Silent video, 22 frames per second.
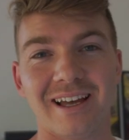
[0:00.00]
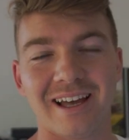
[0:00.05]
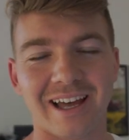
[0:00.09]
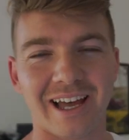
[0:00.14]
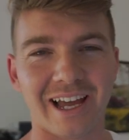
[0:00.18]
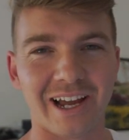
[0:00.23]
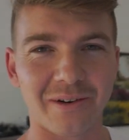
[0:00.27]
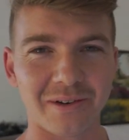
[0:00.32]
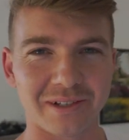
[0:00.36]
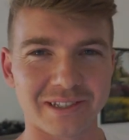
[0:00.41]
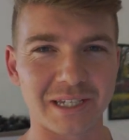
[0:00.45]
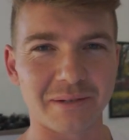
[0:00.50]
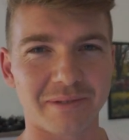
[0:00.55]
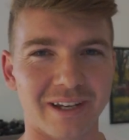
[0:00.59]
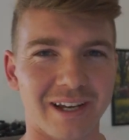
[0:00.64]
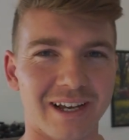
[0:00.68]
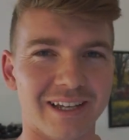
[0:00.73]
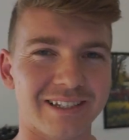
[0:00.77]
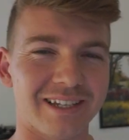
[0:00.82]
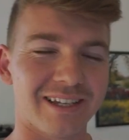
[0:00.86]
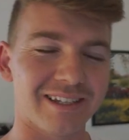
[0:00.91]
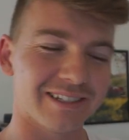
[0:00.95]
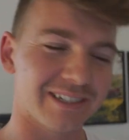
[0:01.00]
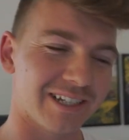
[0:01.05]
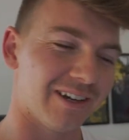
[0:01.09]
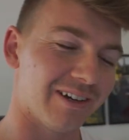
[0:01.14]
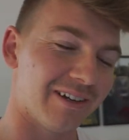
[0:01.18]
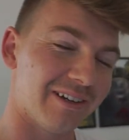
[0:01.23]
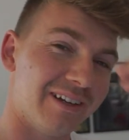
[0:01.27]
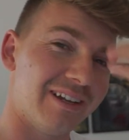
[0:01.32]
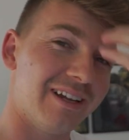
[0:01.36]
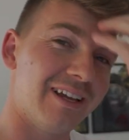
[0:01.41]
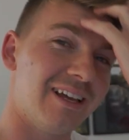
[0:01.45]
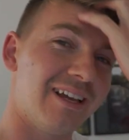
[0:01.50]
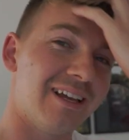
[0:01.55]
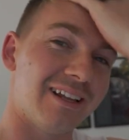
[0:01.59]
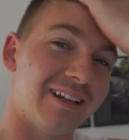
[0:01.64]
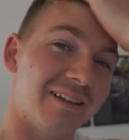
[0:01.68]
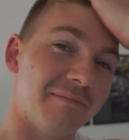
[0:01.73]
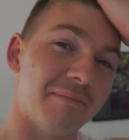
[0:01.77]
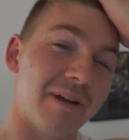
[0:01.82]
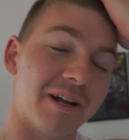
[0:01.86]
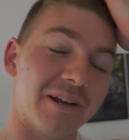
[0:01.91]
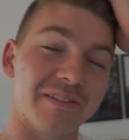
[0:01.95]
Hey, what's up guys? How's it going?
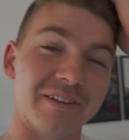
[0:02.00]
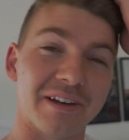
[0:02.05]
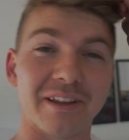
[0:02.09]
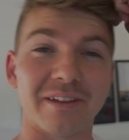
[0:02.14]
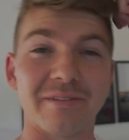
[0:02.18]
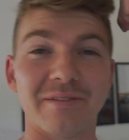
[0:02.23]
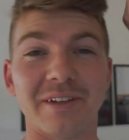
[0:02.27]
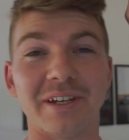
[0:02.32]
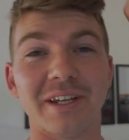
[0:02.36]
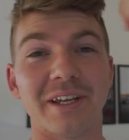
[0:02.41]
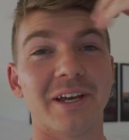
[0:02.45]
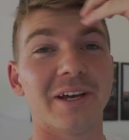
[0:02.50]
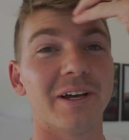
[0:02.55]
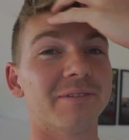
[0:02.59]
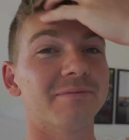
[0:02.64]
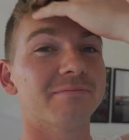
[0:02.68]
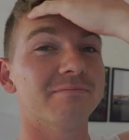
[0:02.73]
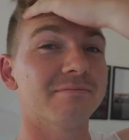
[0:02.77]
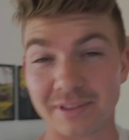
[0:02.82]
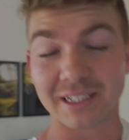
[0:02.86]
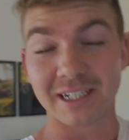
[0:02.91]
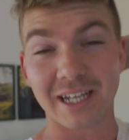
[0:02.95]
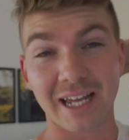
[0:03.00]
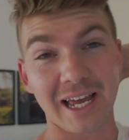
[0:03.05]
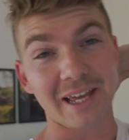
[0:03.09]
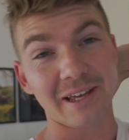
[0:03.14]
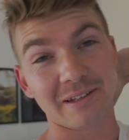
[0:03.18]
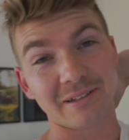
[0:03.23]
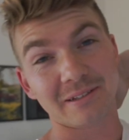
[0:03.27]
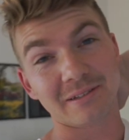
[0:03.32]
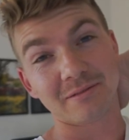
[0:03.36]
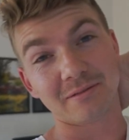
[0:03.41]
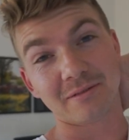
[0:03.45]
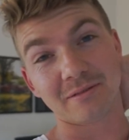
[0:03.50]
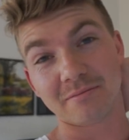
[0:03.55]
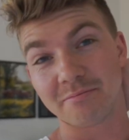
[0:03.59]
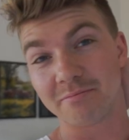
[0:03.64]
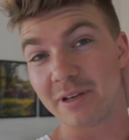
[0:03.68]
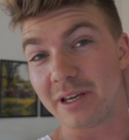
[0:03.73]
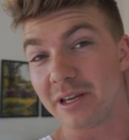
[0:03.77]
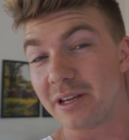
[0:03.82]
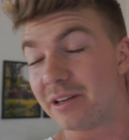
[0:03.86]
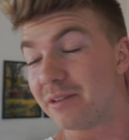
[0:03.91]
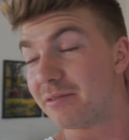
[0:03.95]
Back with another video. Today,
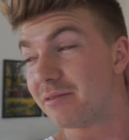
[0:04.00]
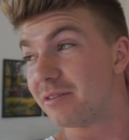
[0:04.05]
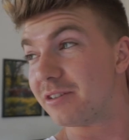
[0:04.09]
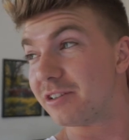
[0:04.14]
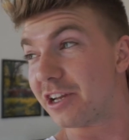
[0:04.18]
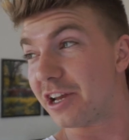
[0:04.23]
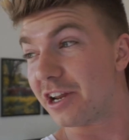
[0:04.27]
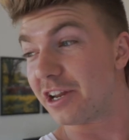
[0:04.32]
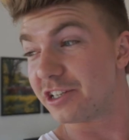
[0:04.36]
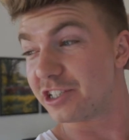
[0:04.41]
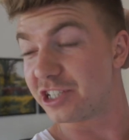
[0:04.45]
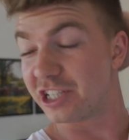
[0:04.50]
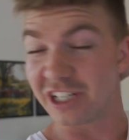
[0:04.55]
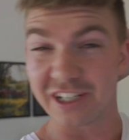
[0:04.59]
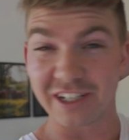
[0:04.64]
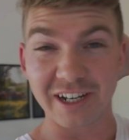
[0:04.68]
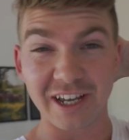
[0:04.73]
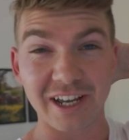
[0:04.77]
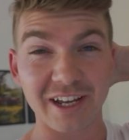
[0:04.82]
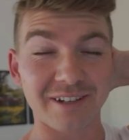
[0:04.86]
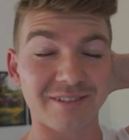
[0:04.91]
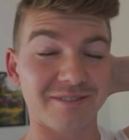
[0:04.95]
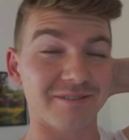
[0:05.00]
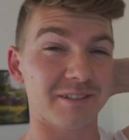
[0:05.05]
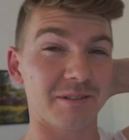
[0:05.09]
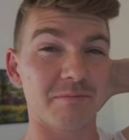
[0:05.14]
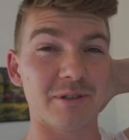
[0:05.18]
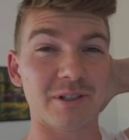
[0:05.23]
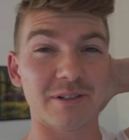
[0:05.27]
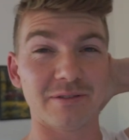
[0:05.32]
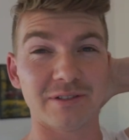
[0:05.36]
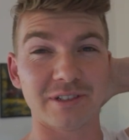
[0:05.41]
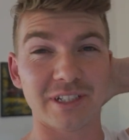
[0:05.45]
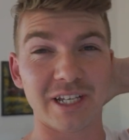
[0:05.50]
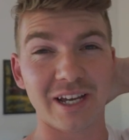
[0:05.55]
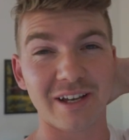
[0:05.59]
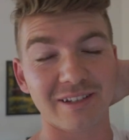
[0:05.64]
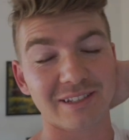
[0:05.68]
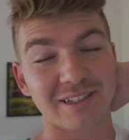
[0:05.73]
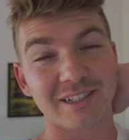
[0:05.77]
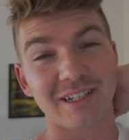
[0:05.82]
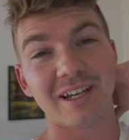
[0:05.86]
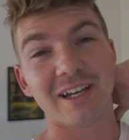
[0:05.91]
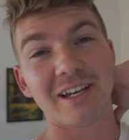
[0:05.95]
been kind of chilling out. It's a beautiful day
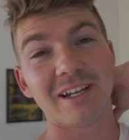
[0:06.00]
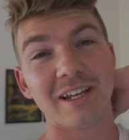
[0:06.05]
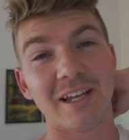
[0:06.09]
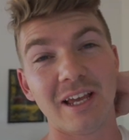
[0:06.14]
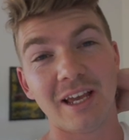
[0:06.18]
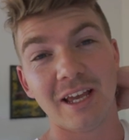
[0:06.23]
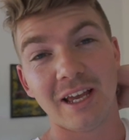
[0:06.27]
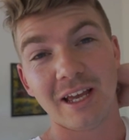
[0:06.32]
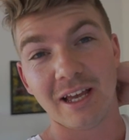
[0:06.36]
outside.